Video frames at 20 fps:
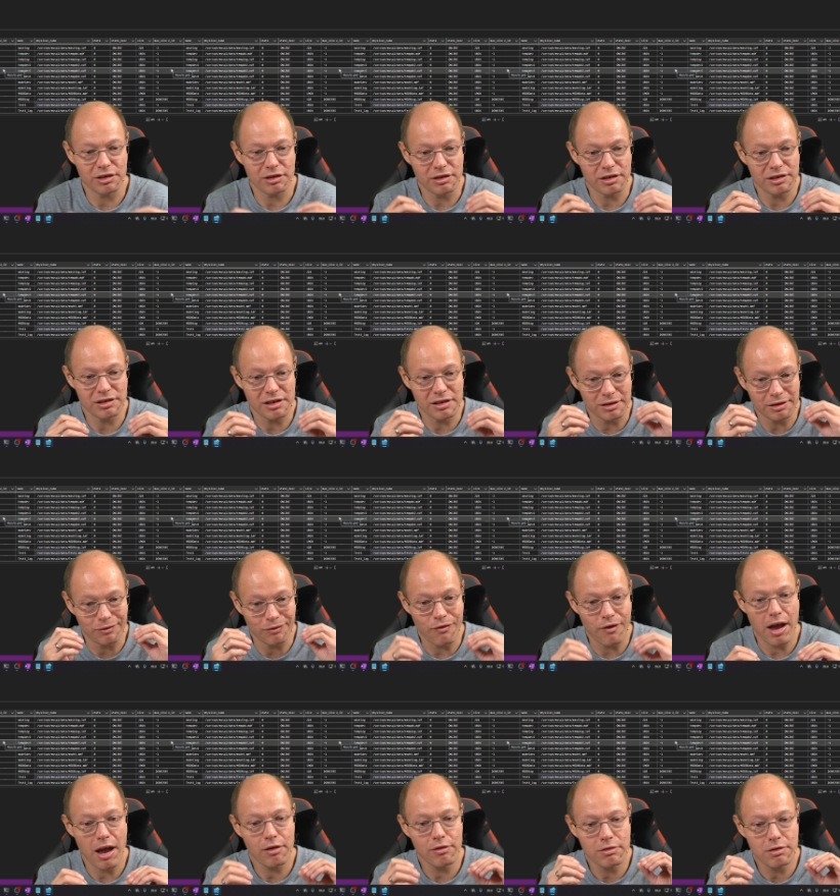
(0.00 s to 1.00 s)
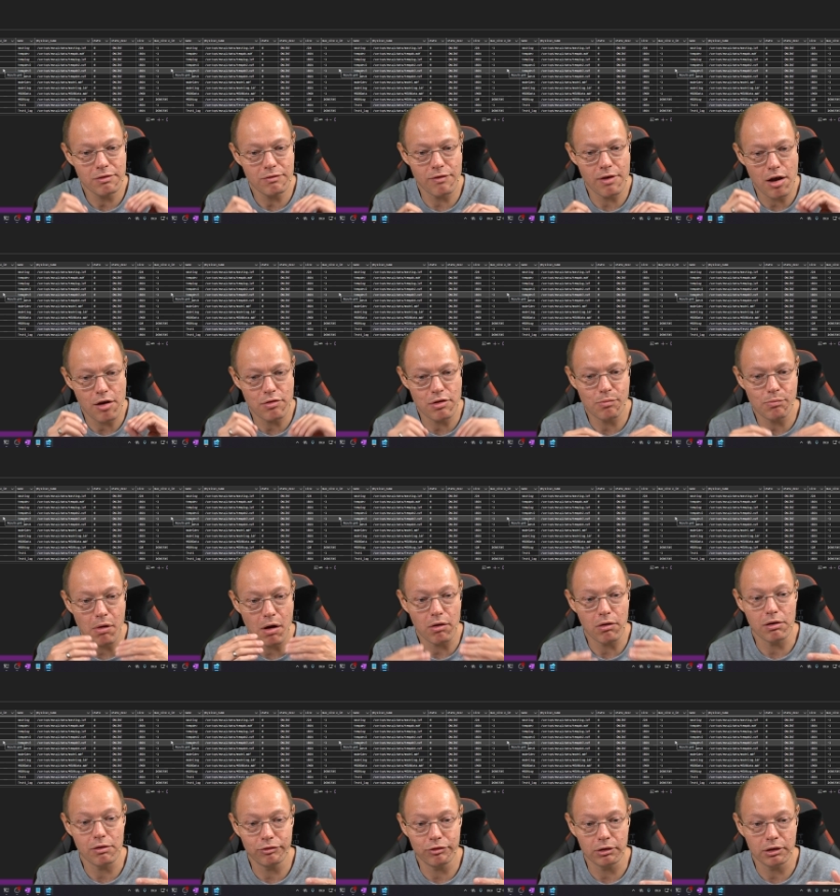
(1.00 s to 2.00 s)
So this is very, very
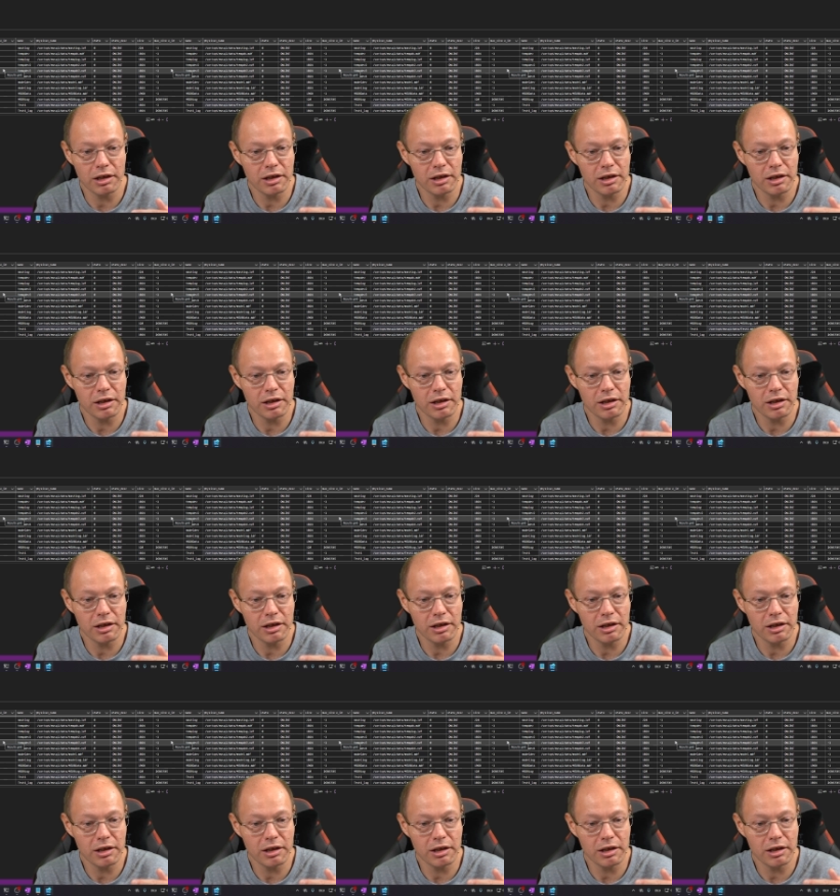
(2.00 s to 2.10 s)
powerful.